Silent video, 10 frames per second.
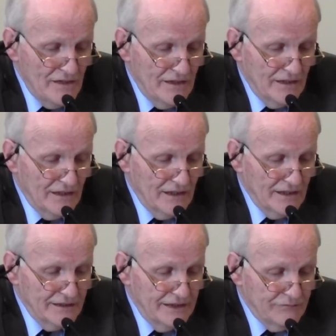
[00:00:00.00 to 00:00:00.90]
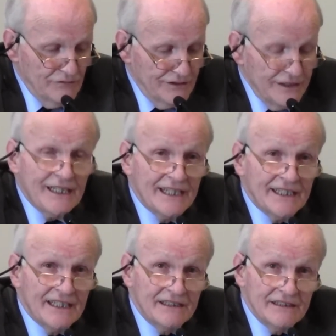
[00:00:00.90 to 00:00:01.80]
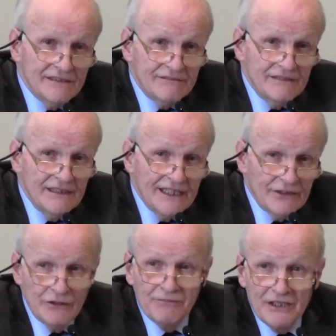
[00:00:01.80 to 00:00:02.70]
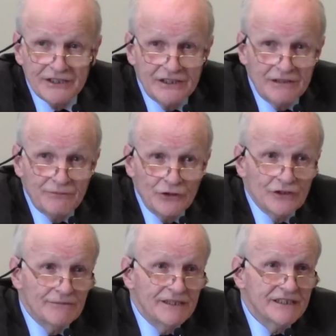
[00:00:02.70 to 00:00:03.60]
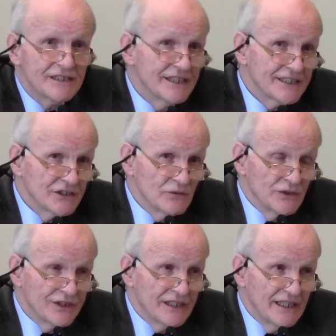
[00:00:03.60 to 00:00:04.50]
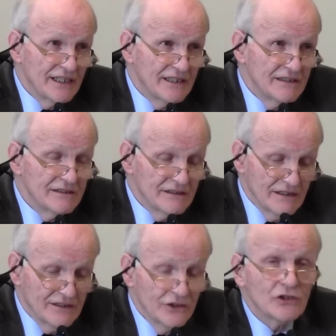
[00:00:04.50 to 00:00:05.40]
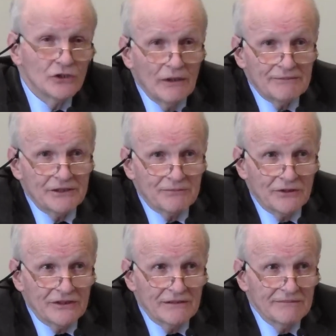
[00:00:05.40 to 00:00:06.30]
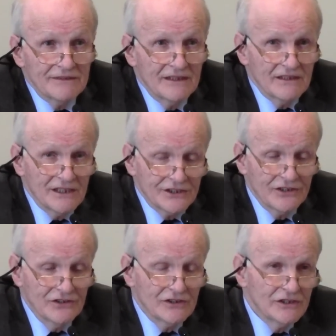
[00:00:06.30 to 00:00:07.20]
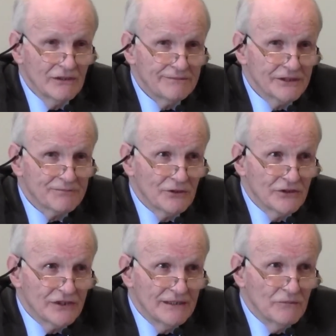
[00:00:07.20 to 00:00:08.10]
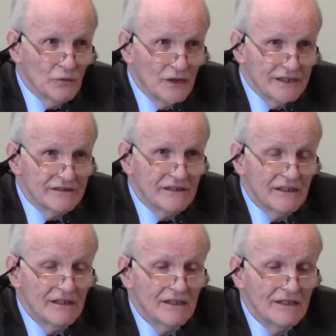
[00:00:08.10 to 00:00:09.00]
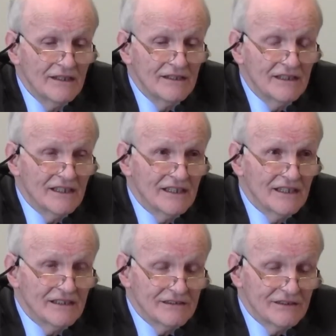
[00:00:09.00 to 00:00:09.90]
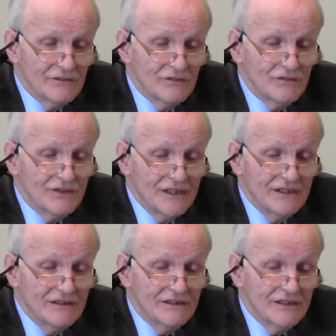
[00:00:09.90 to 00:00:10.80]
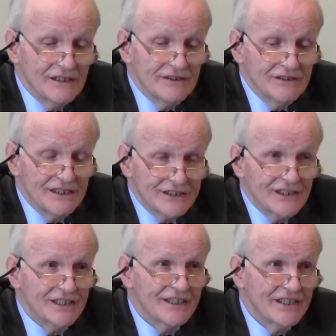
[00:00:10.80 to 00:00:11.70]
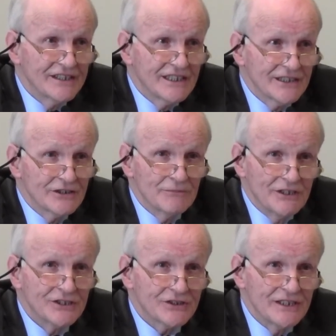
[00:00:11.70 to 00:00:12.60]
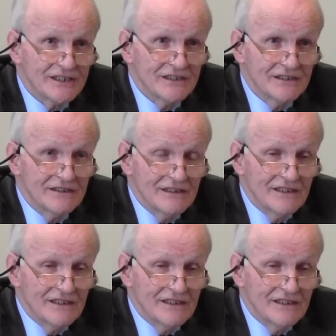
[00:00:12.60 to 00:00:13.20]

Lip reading: it had a reprocessing program in connection with a nuclear weapons program. They launched a nuclear weapons program when the Nixon and then the Carter administration